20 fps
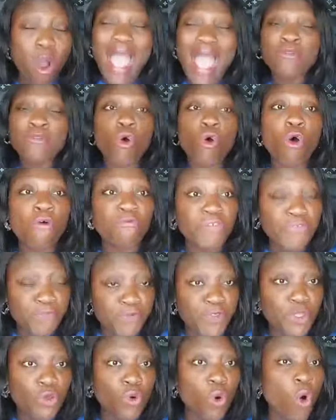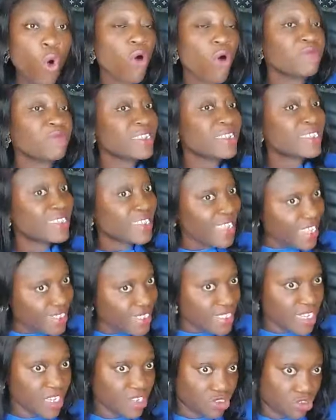an overview of the
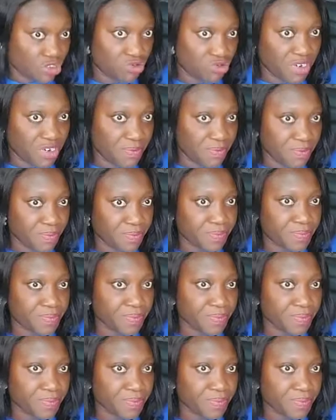debt history.